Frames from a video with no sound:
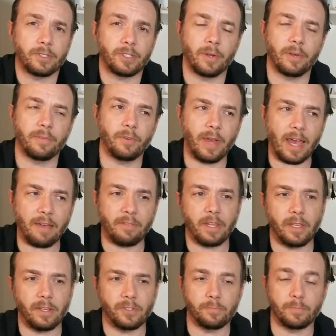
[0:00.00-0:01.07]
So if you have
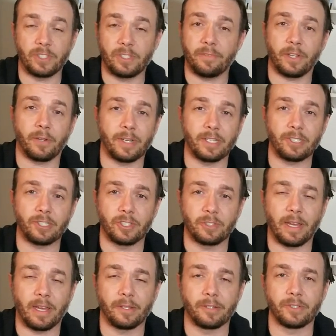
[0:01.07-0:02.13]
any specific questions
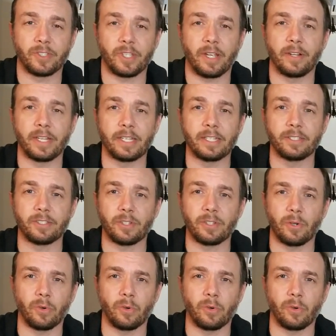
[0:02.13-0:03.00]
about those areas